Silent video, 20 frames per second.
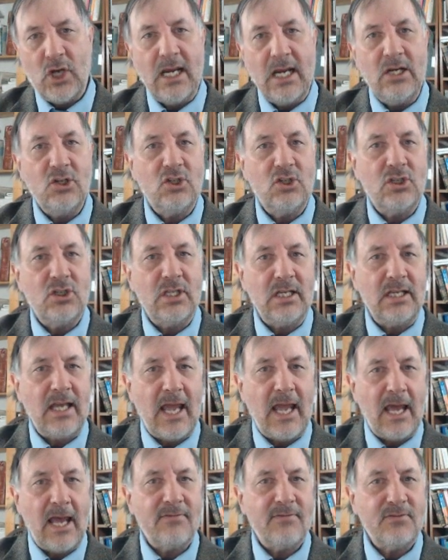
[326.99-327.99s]
change
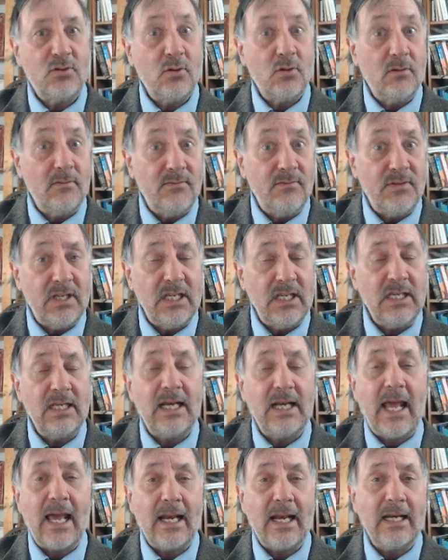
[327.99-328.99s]
the F to a
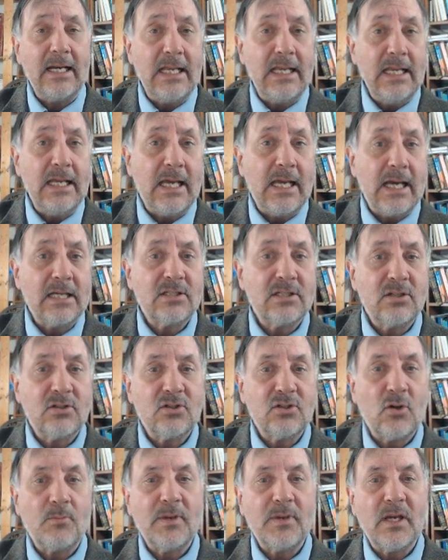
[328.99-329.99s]
V and add an
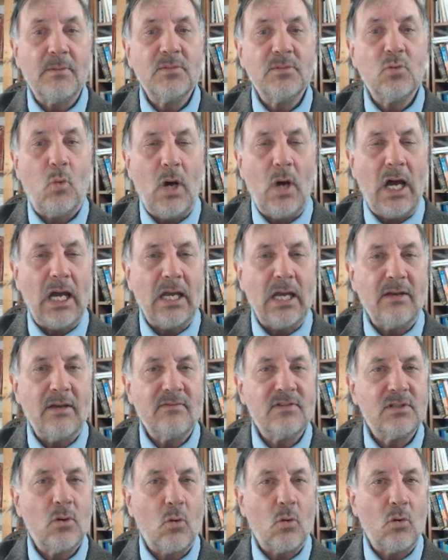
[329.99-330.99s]
ES, and so it becomes
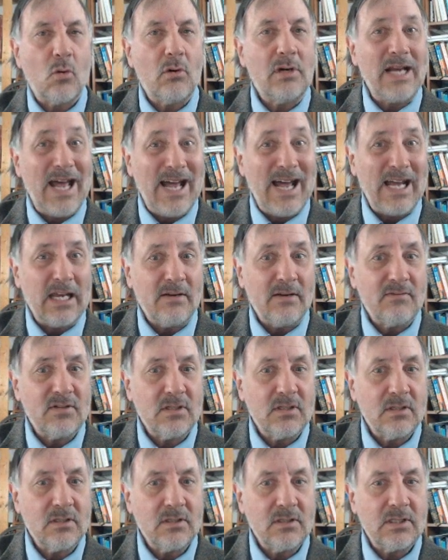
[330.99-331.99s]
wives or
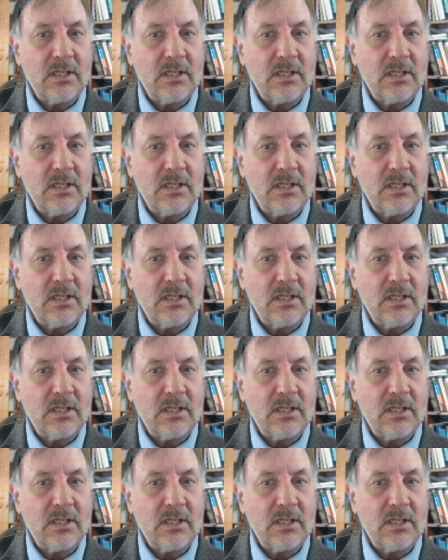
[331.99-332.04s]
knives.